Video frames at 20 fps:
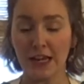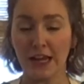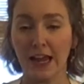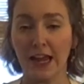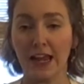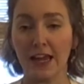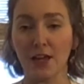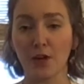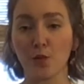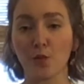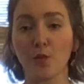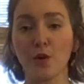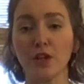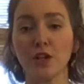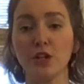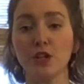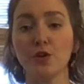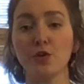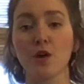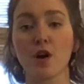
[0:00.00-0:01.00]
And when
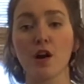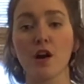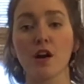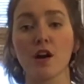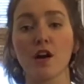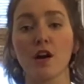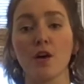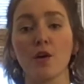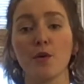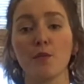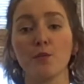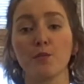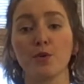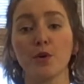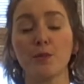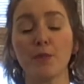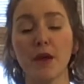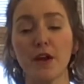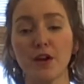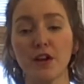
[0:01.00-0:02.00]
you are
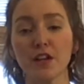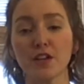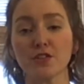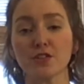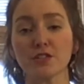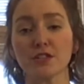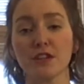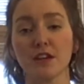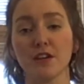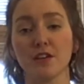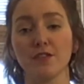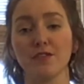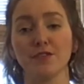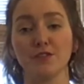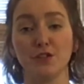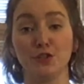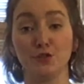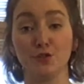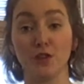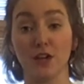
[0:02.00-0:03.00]
preparing yourself
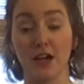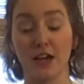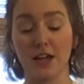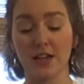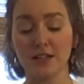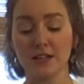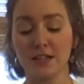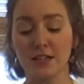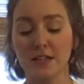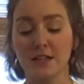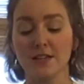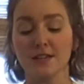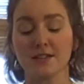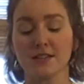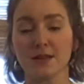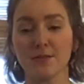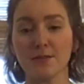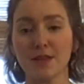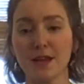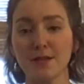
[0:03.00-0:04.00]
to cut,
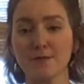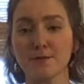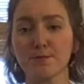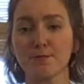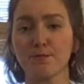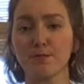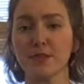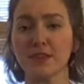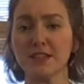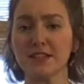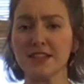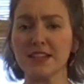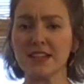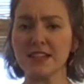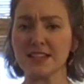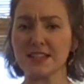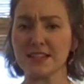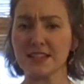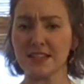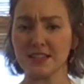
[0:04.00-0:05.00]
sometimes the
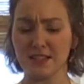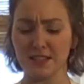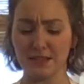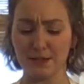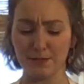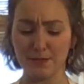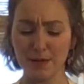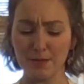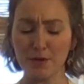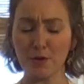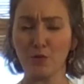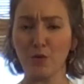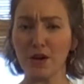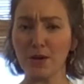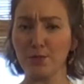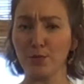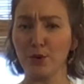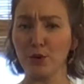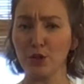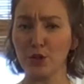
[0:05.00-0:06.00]
tendency is to maybe want
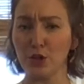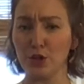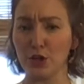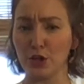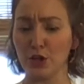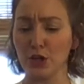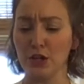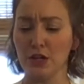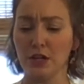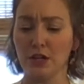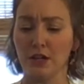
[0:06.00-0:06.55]
to put your